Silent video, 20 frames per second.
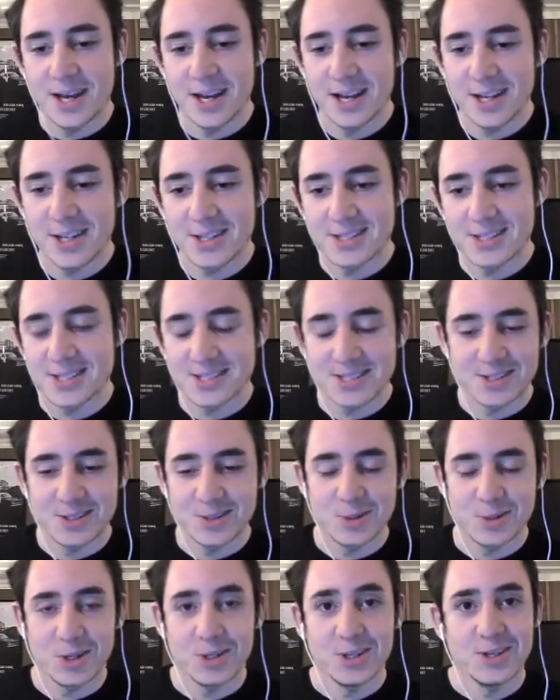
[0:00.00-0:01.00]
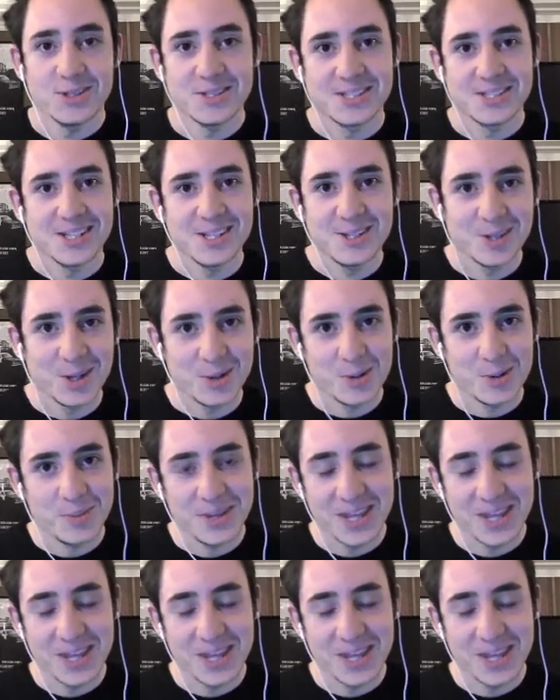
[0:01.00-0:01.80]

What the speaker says: because God knows that you don't want me that